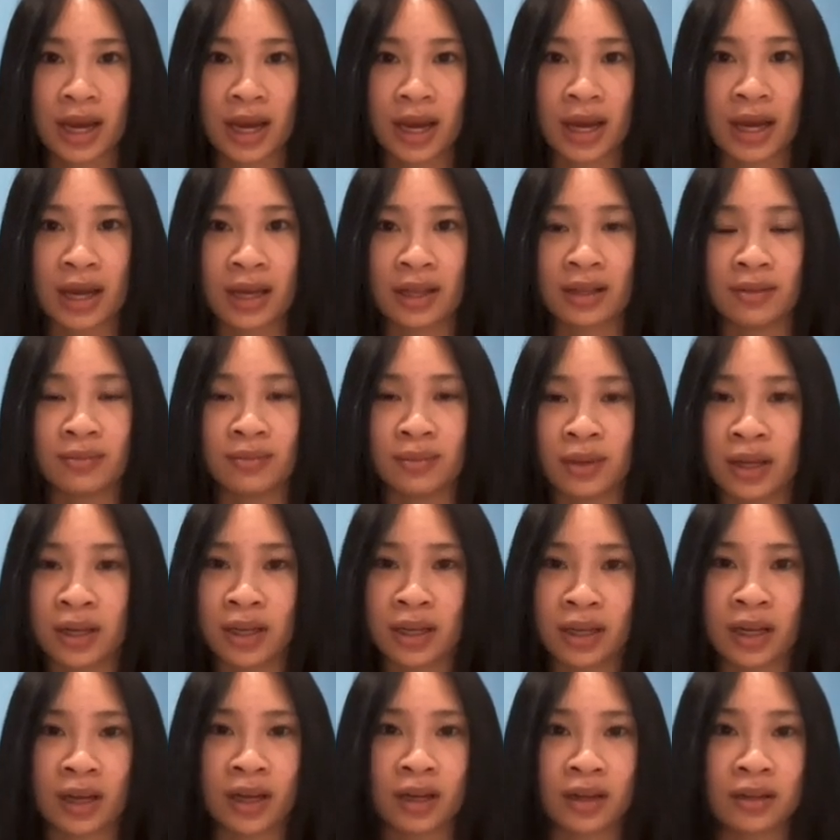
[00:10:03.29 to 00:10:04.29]
And
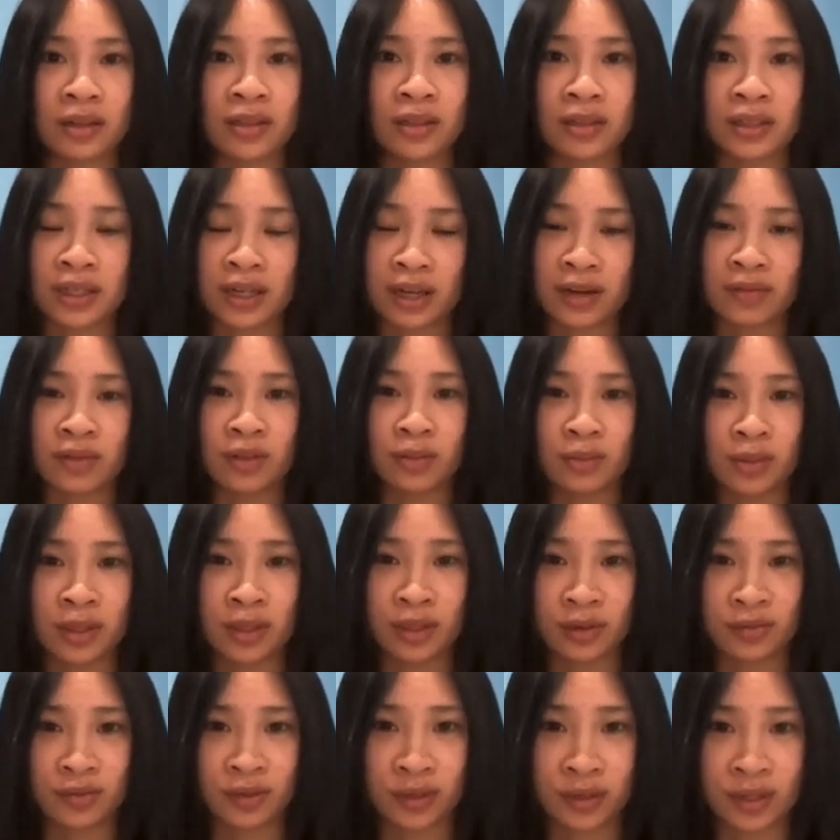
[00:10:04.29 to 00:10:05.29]
Medicare doesn't have to be
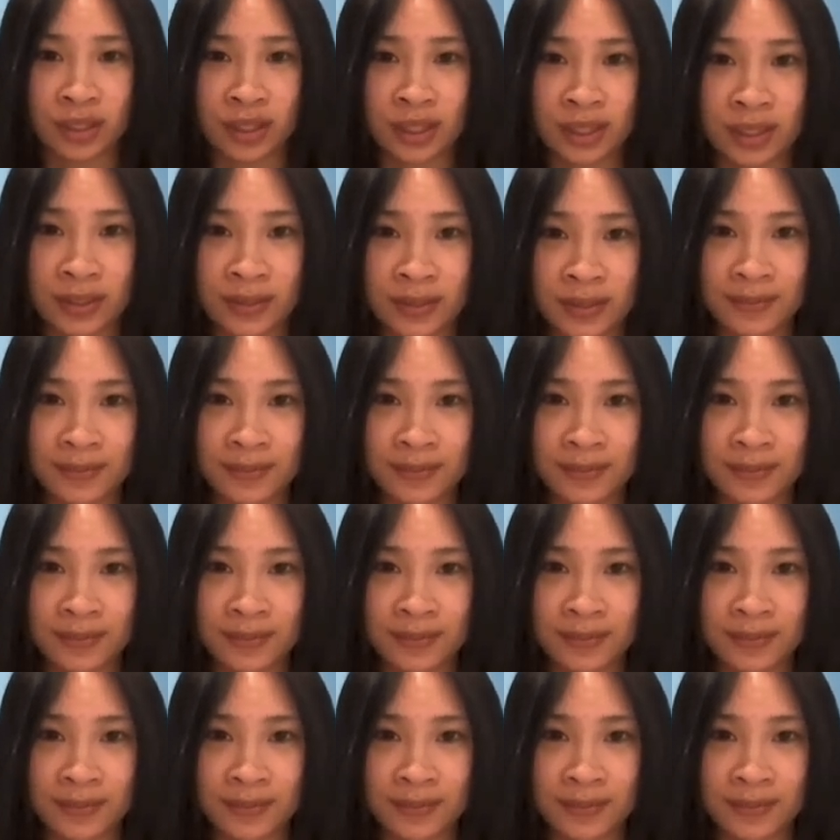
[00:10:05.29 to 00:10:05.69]
confusing.